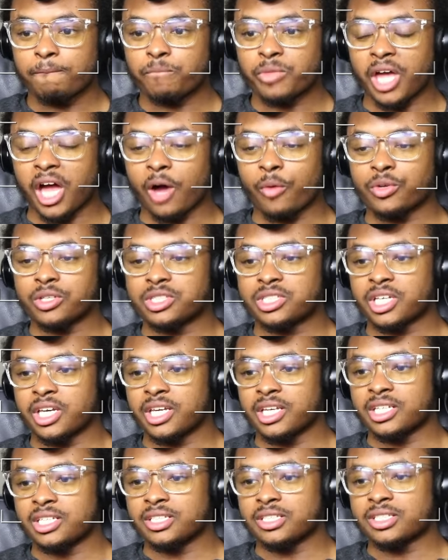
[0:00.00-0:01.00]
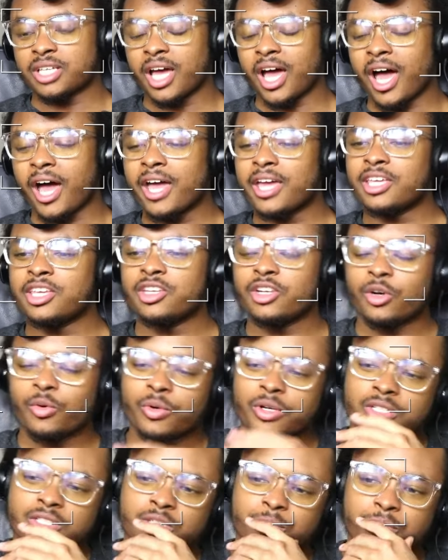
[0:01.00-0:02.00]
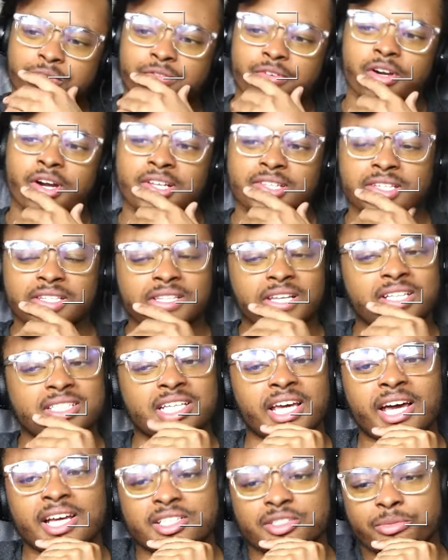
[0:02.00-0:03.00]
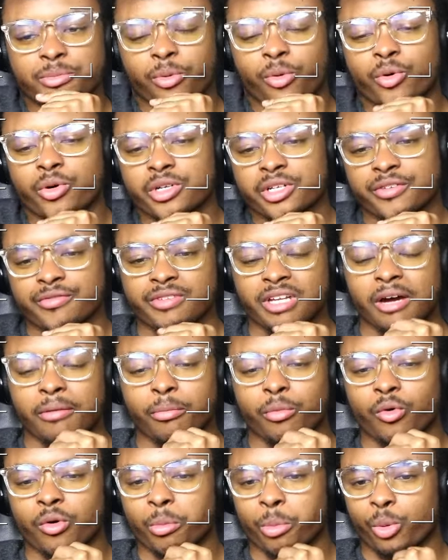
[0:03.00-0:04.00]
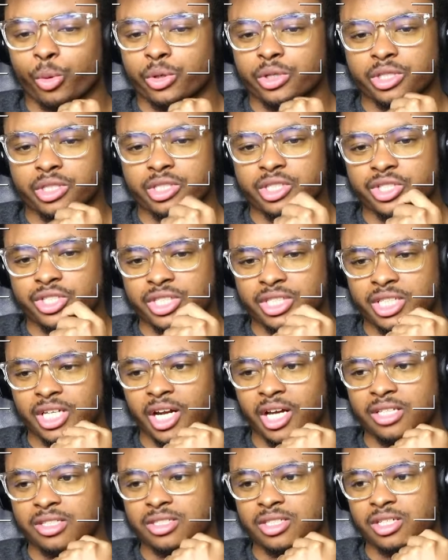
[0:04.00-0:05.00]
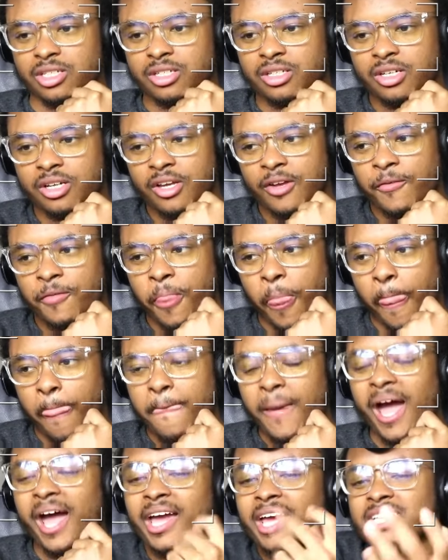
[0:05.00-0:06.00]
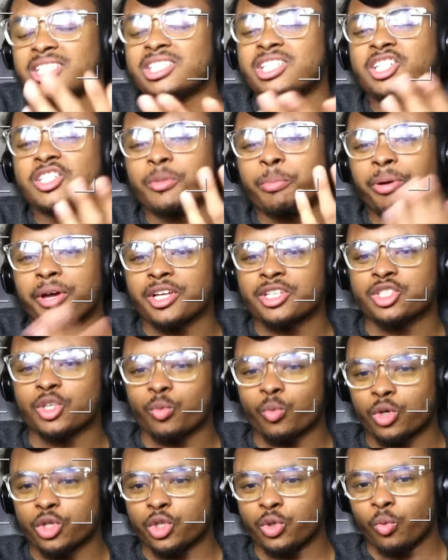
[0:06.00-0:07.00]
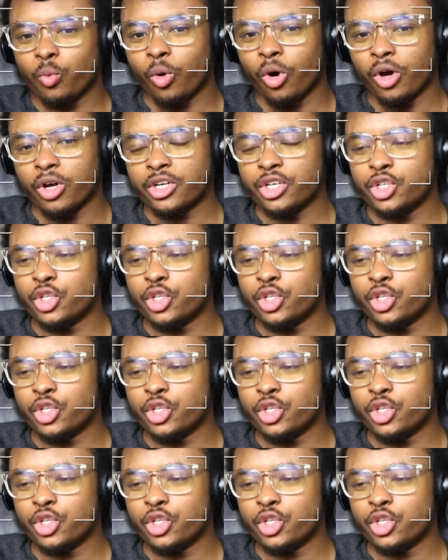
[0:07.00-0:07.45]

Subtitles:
I would say to be fair, I think that's as important, if not more important, than the shit that I said. I guess it just depends on what you want.